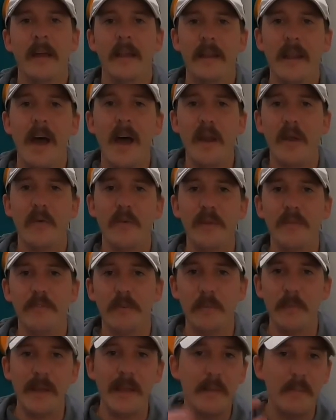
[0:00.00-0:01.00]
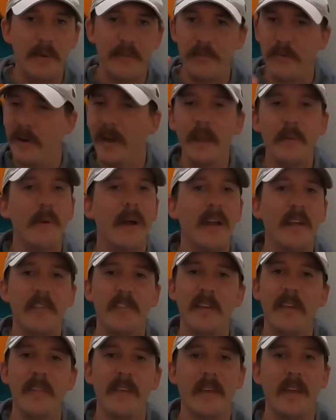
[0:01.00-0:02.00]
not only for me, but for anybody
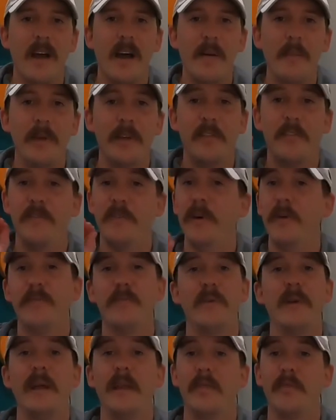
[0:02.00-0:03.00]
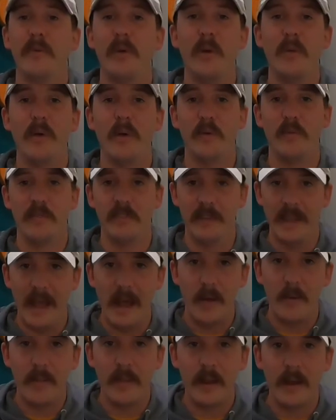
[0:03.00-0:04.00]
seeing the comments, feel free to throw those
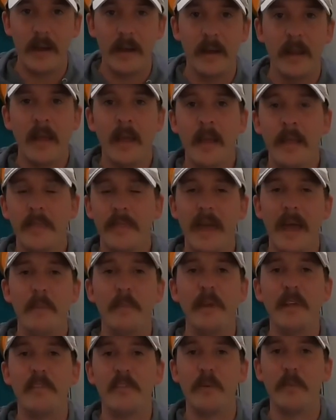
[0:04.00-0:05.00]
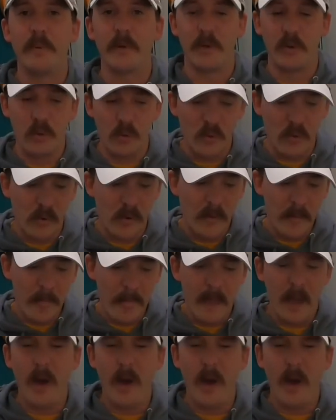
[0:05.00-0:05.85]
down there. That'd be super cool.